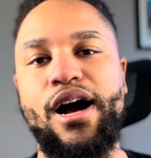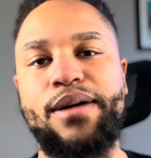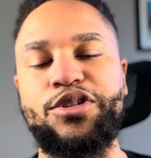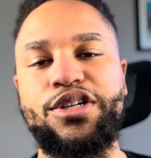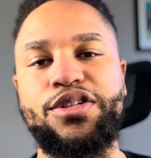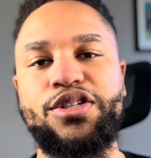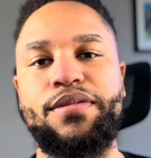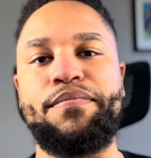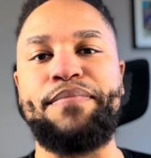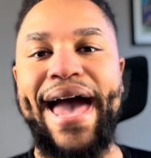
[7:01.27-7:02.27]
options
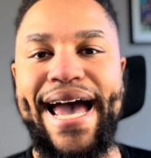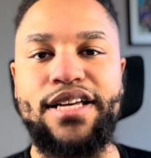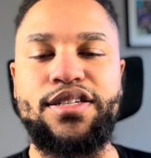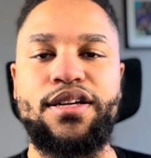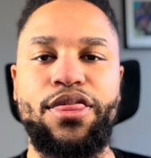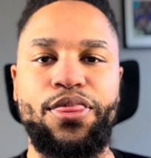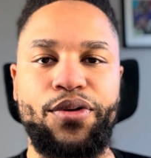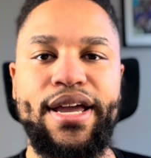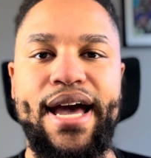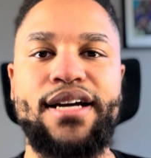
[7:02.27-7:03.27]
past
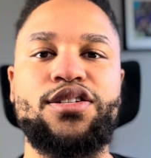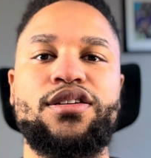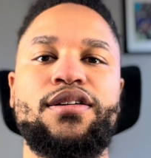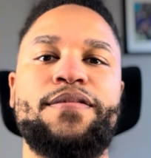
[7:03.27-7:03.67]
3x,